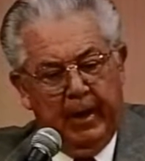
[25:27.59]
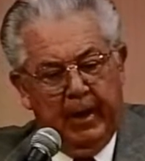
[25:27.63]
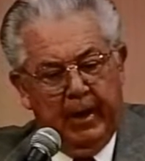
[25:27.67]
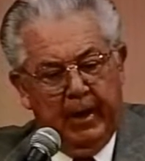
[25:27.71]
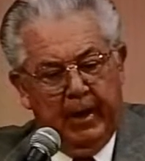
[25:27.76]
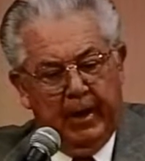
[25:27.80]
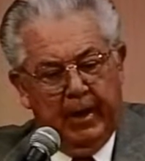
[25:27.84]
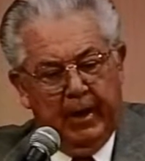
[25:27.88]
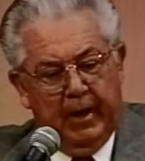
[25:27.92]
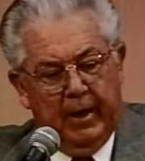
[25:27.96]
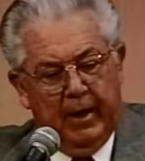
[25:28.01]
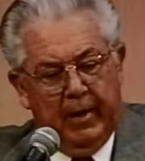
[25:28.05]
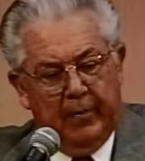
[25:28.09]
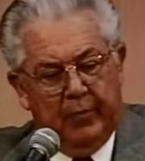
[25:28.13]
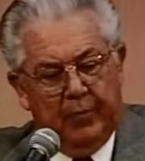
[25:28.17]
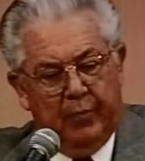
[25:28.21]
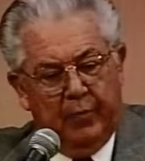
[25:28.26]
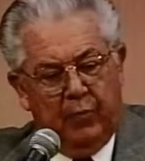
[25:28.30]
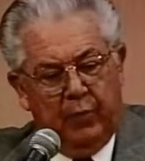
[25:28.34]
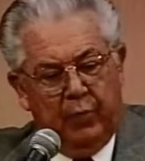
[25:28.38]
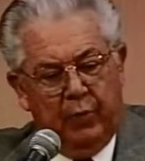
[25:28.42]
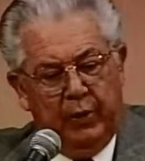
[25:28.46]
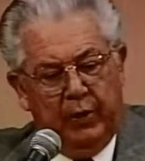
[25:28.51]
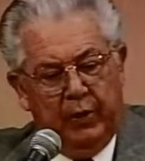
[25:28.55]
uh,
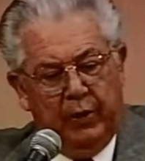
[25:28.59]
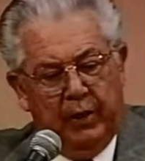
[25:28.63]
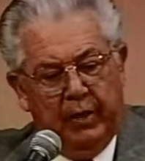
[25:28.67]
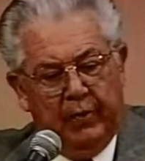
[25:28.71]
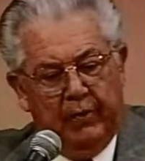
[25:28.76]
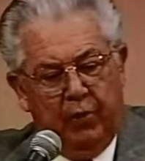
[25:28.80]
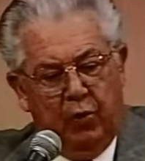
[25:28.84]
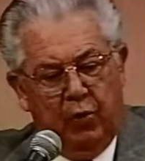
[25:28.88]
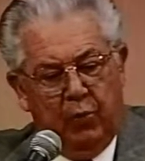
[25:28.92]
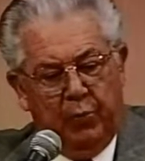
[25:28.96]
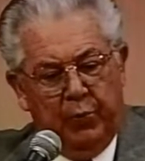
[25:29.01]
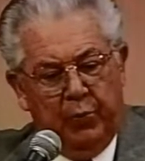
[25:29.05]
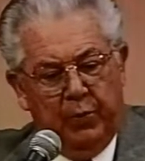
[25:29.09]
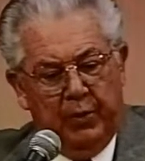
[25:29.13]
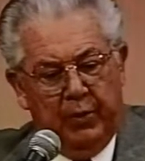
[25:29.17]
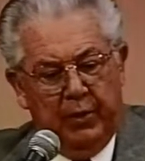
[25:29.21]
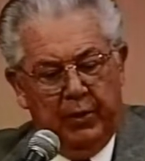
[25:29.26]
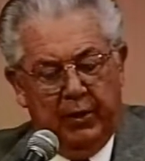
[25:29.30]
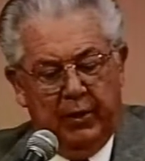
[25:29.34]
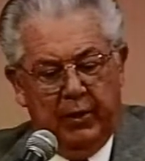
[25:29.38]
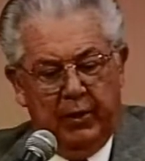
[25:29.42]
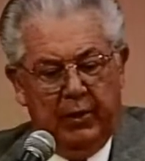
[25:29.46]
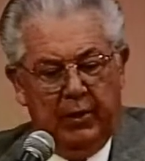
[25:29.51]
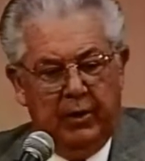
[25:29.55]
we have
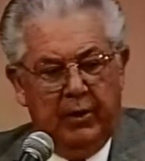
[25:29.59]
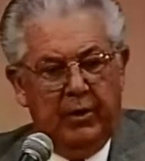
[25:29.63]
opened